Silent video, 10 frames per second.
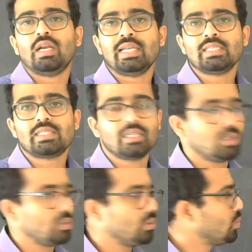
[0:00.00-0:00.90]
denser
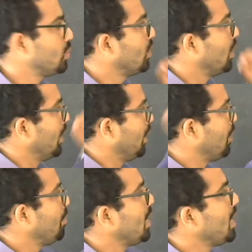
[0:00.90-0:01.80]
to
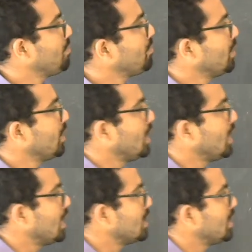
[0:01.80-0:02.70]
rarer medium
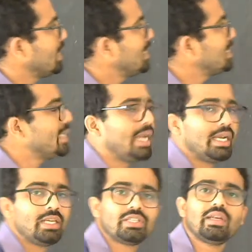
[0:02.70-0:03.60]
is
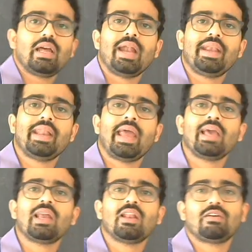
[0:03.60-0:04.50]
incident at an
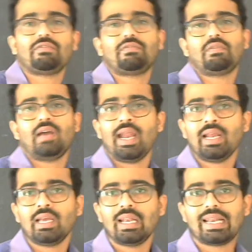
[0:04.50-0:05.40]

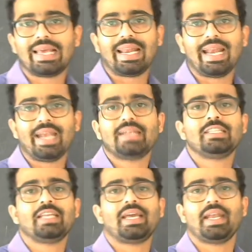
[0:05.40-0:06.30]
angle greater
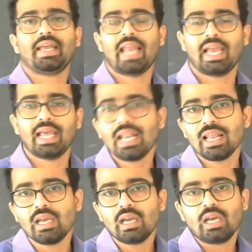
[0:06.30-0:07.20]
than the critical
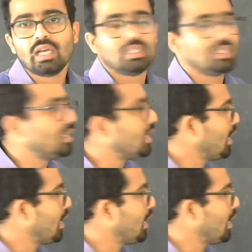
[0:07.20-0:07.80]
angle, then the